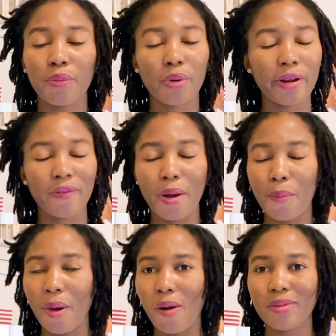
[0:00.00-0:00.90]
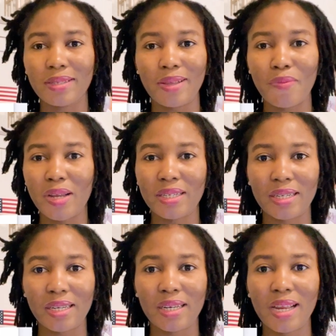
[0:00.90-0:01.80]
Whatever amount they
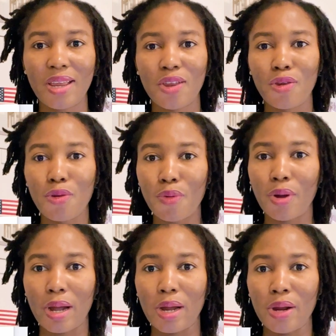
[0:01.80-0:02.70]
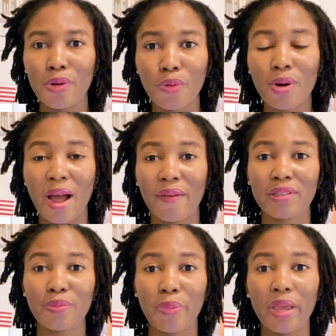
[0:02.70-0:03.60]
mention, you would have
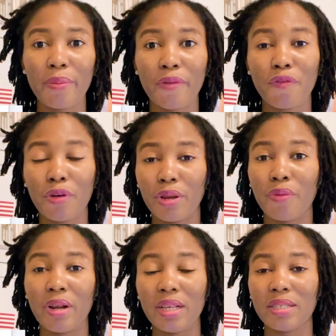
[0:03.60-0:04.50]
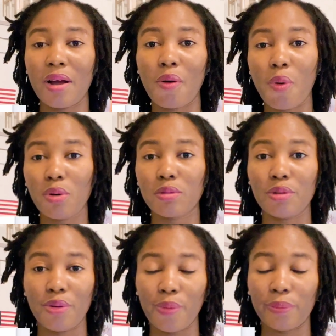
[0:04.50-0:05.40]
to pay before they release that code to
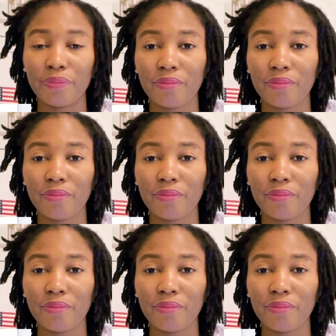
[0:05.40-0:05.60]
you.